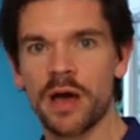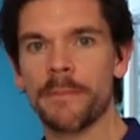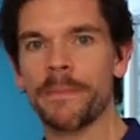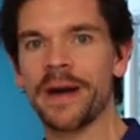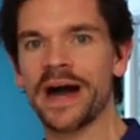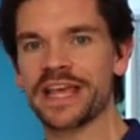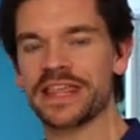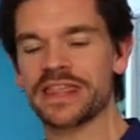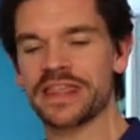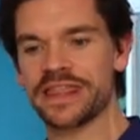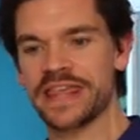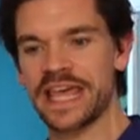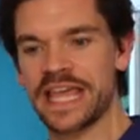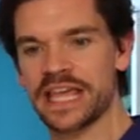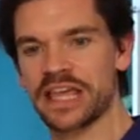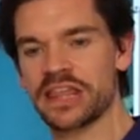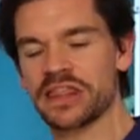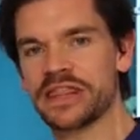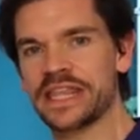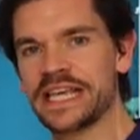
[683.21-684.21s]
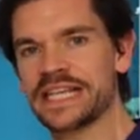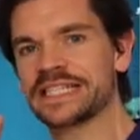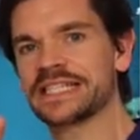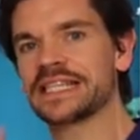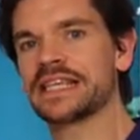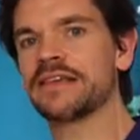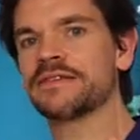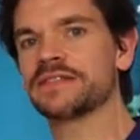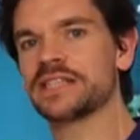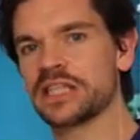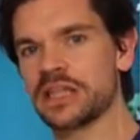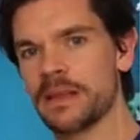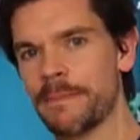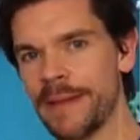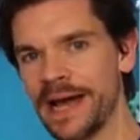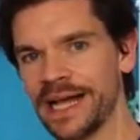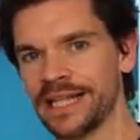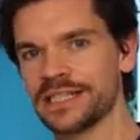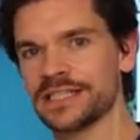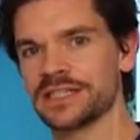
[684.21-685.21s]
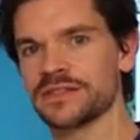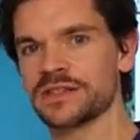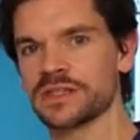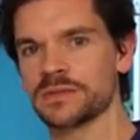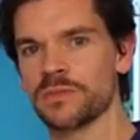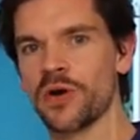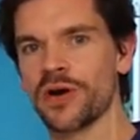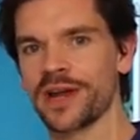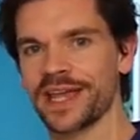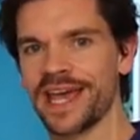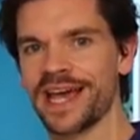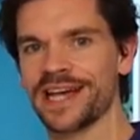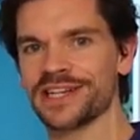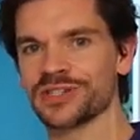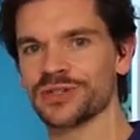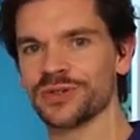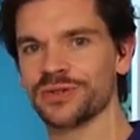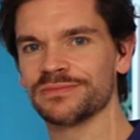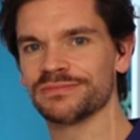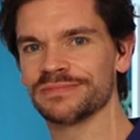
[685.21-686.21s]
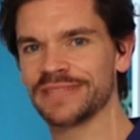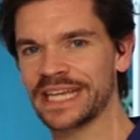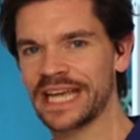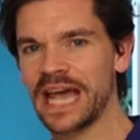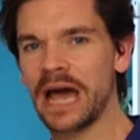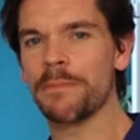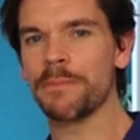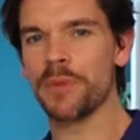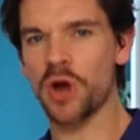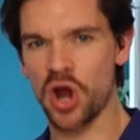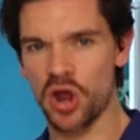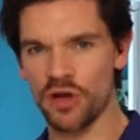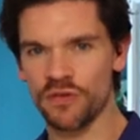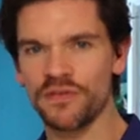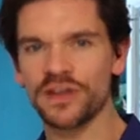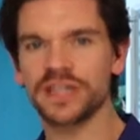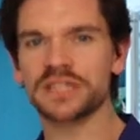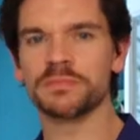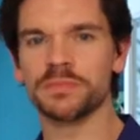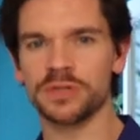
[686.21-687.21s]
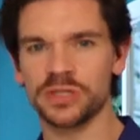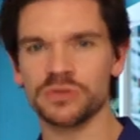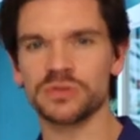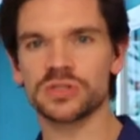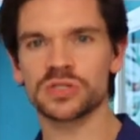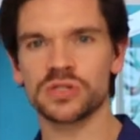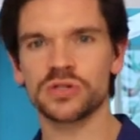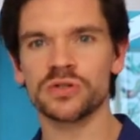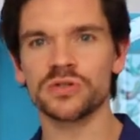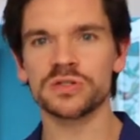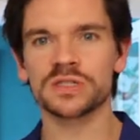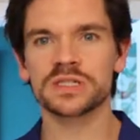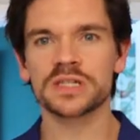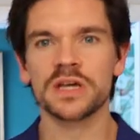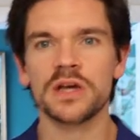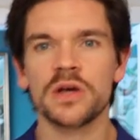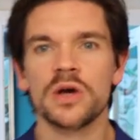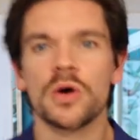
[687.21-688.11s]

But I think this gives it the balance of smart casual, like a perfect blue suit